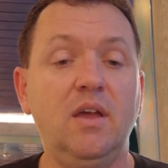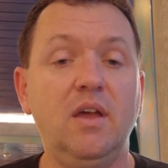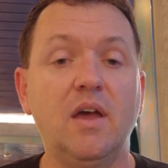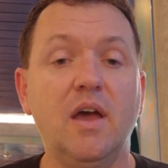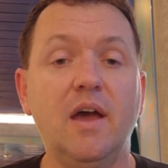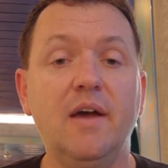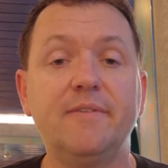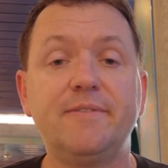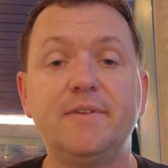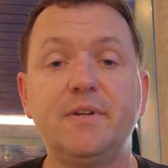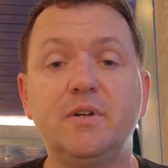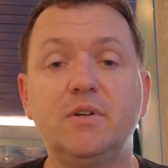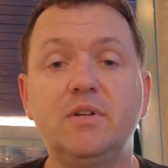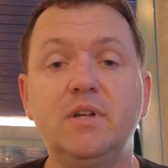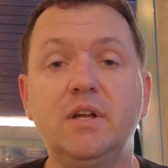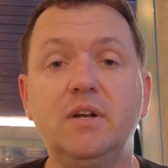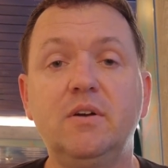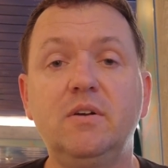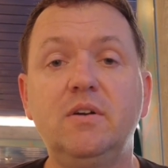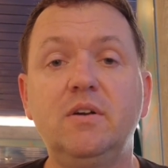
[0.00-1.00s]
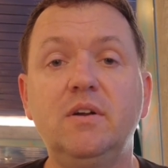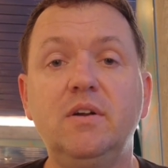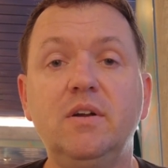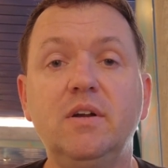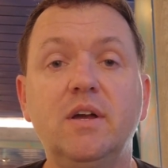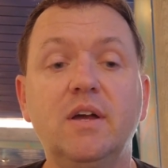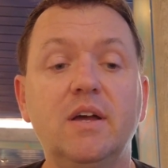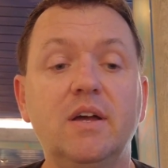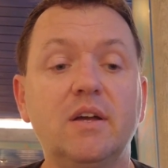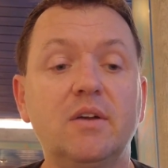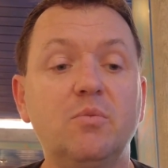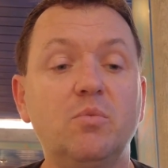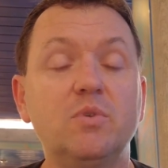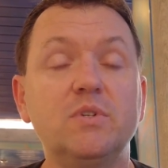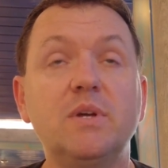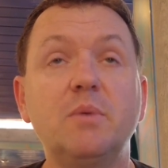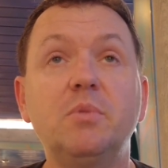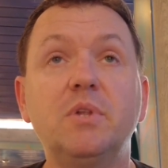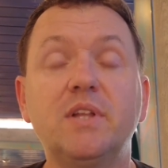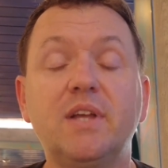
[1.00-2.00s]
After dinner, I
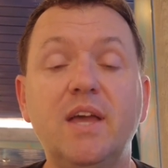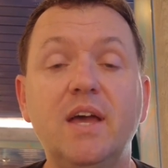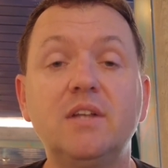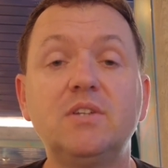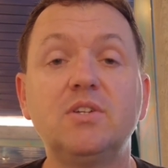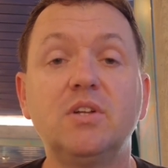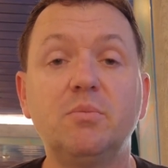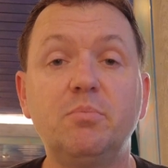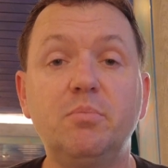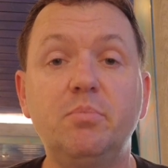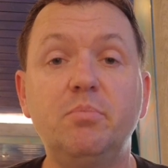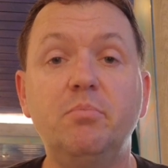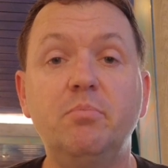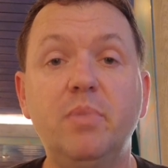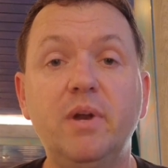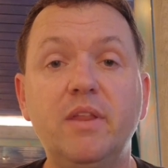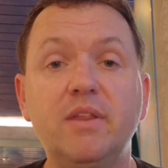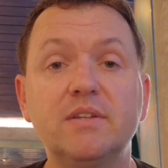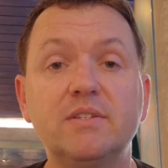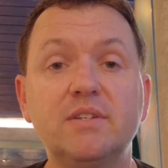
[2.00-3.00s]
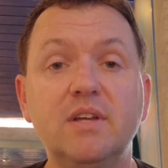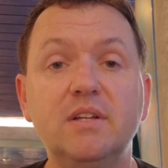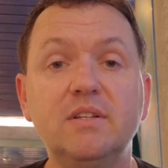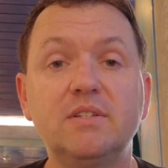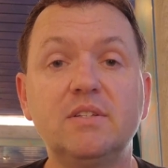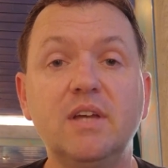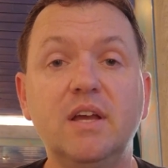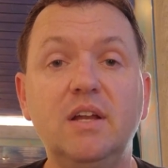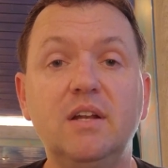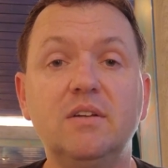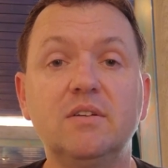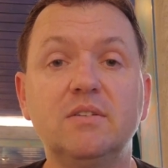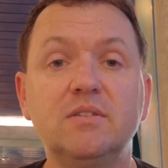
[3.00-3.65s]
was able to catch a bit of the sunset,